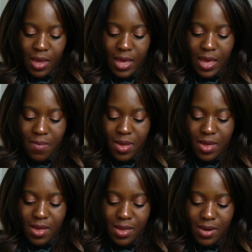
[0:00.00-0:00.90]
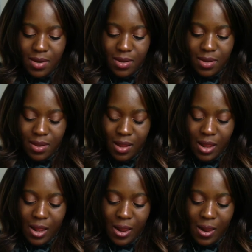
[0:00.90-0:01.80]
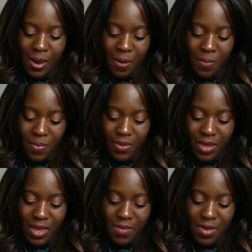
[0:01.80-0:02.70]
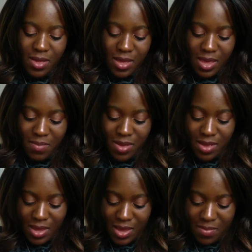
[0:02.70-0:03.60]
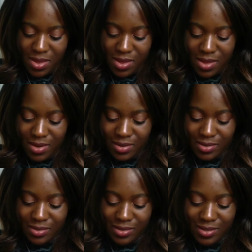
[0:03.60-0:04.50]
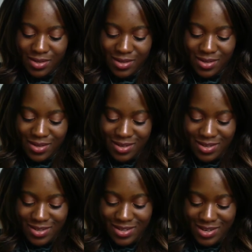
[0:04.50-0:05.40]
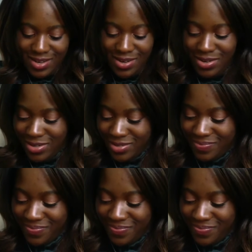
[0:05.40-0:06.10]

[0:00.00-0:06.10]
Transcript: Come on. Come on, come on, come on. Alright.